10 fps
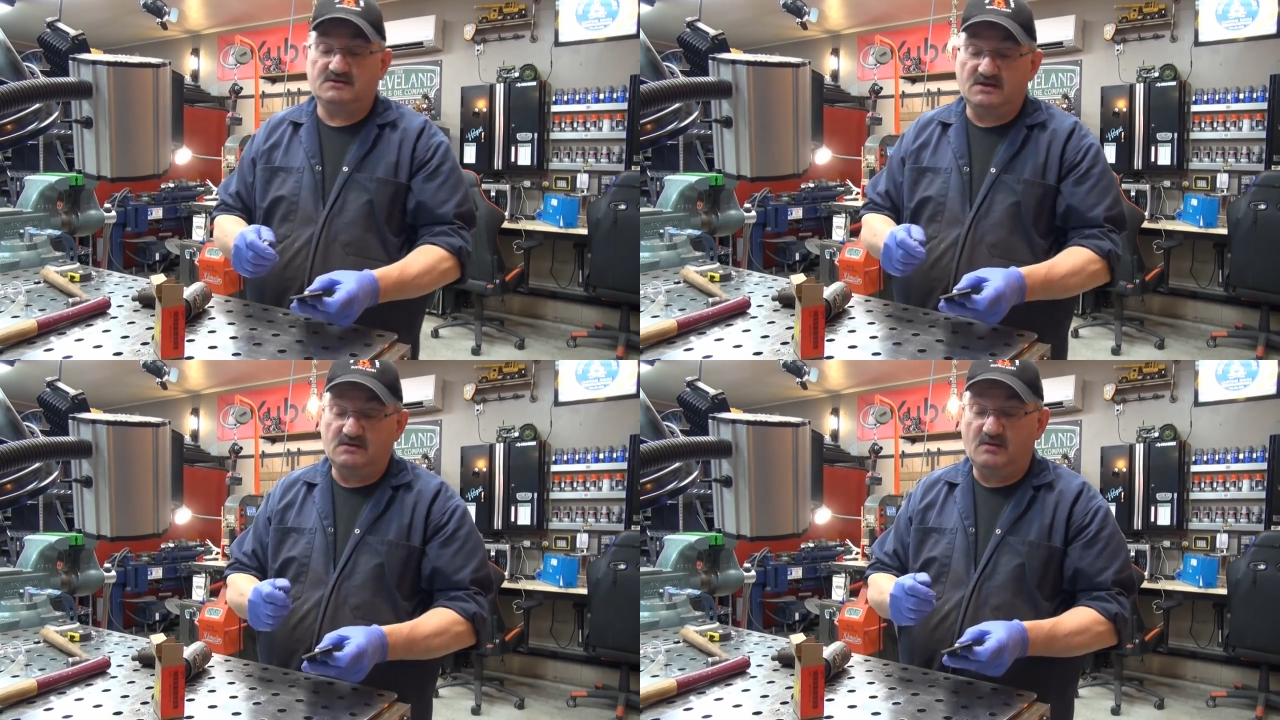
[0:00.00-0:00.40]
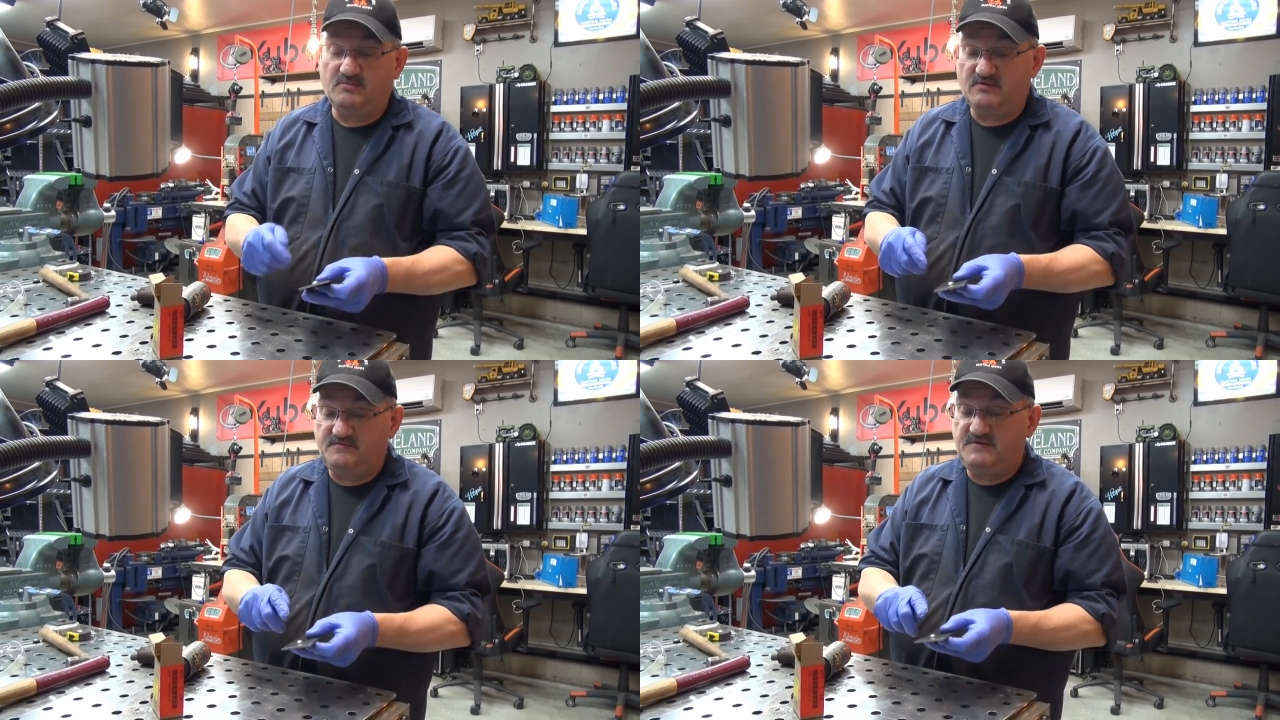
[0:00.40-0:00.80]
there's a
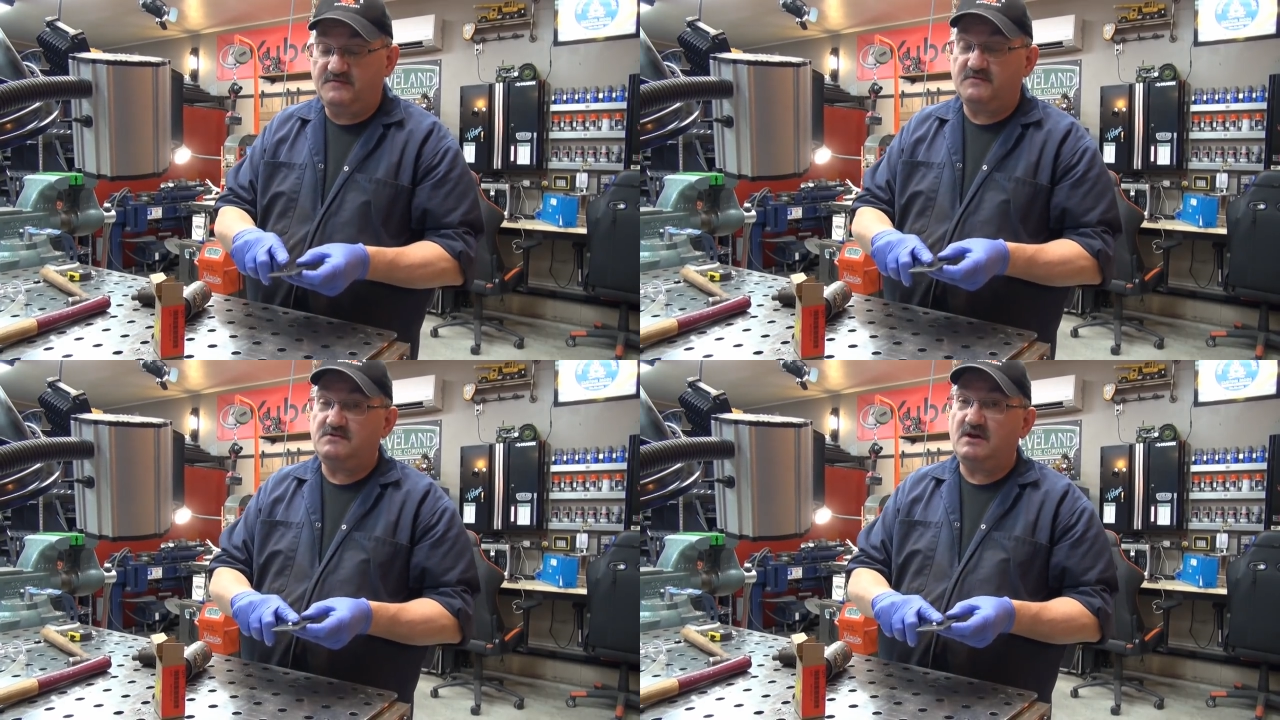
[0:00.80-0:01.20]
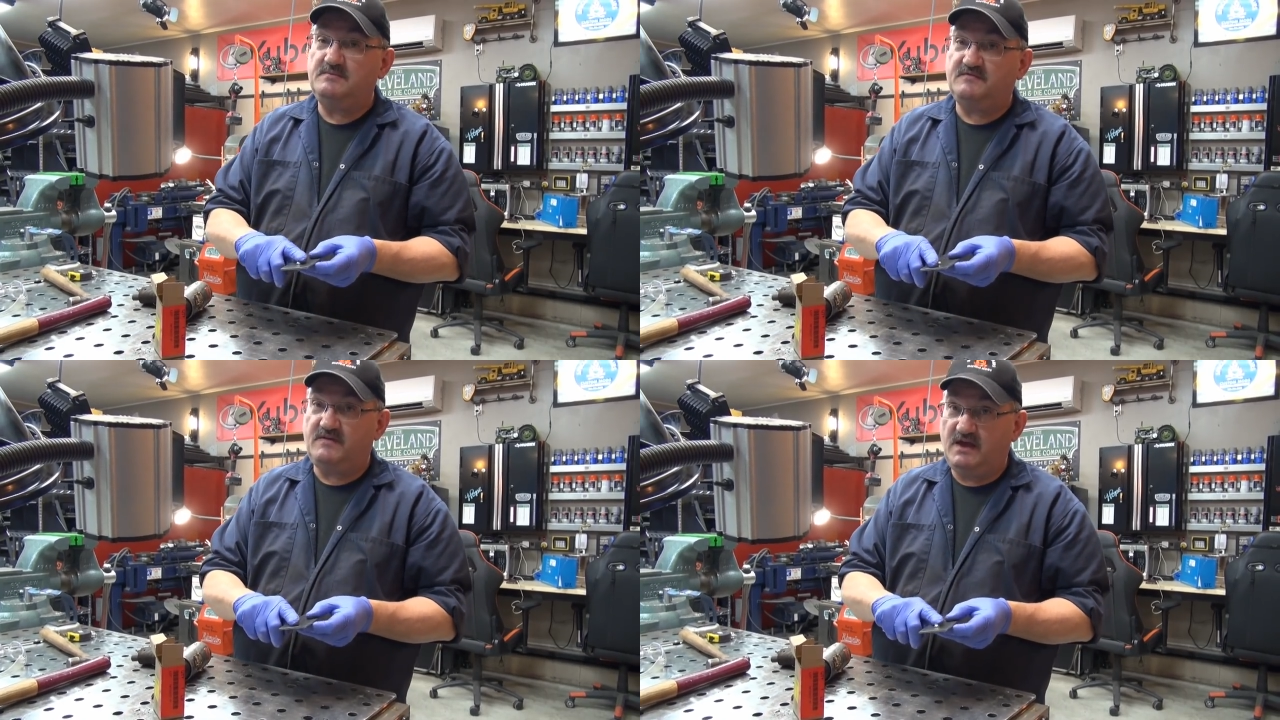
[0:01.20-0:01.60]
number of different
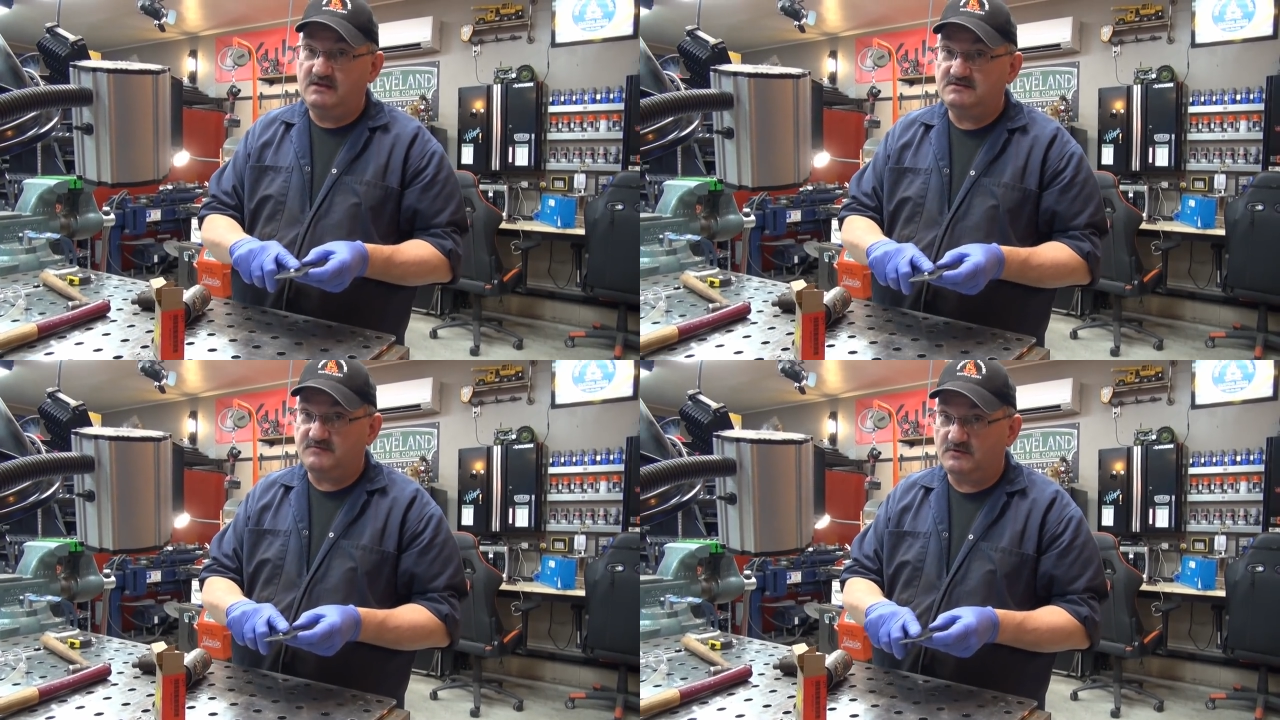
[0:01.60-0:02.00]
types of heads